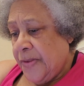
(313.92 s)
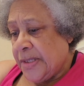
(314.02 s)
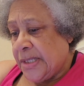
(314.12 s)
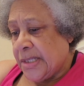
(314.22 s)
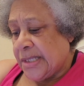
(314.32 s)

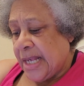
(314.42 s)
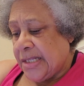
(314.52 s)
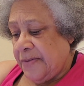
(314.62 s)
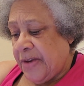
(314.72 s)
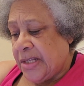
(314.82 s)
The
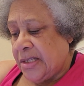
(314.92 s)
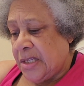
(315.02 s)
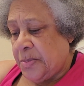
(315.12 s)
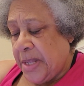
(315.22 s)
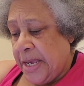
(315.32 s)
success of
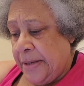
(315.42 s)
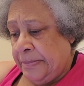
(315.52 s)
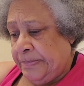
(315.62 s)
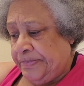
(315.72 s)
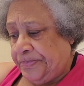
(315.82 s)
Asa's plan.